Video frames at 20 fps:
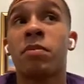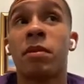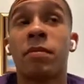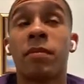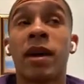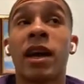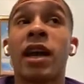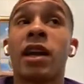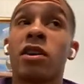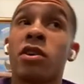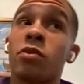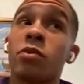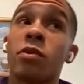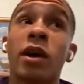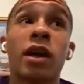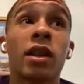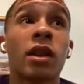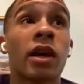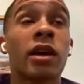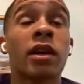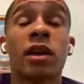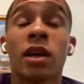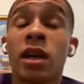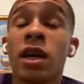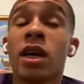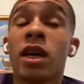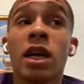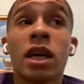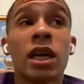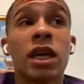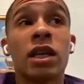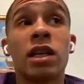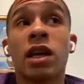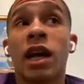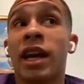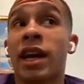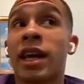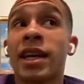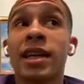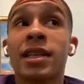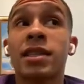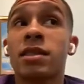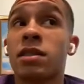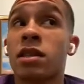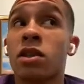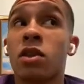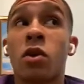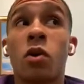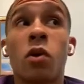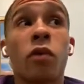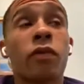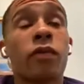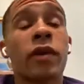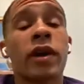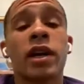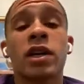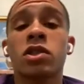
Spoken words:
But man, you're right. Like, I didn't get to see the whole fight.